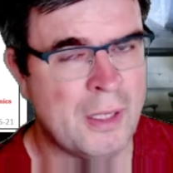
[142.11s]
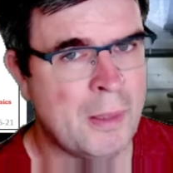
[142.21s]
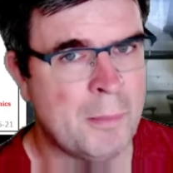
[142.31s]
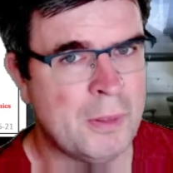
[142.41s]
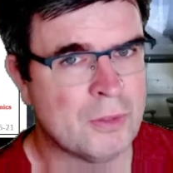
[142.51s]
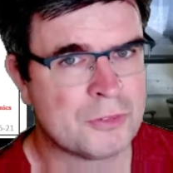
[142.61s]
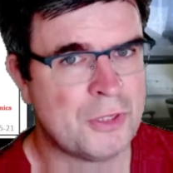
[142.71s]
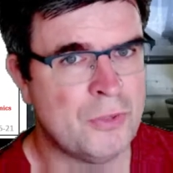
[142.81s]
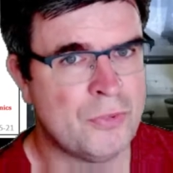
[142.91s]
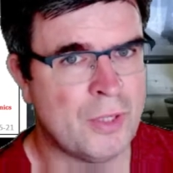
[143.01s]
because so
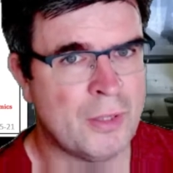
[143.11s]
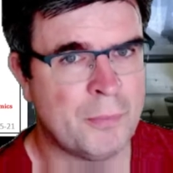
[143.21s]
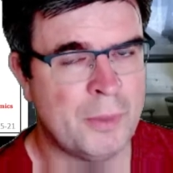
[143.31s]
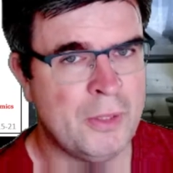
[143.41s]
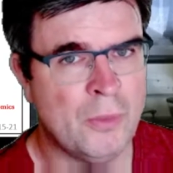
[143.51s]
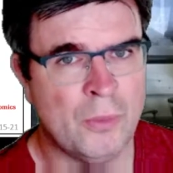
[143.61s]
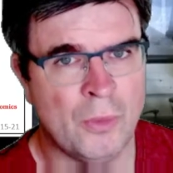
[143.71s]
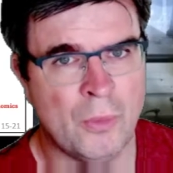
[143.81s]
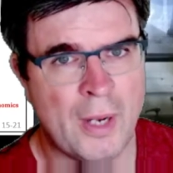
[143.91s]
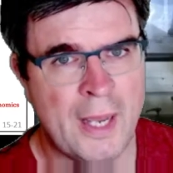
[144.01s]
far we don't
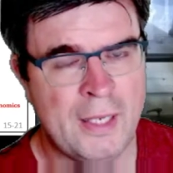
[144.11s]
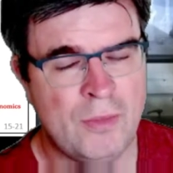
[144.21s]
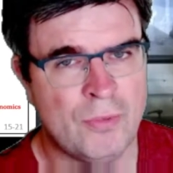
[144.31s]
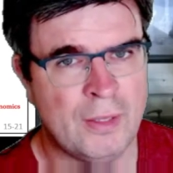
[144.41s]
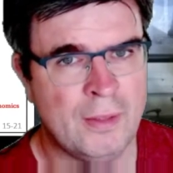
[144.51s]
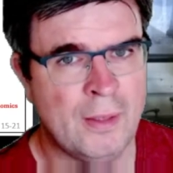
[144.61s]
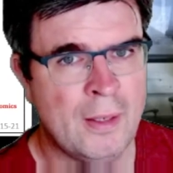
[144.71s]
know anything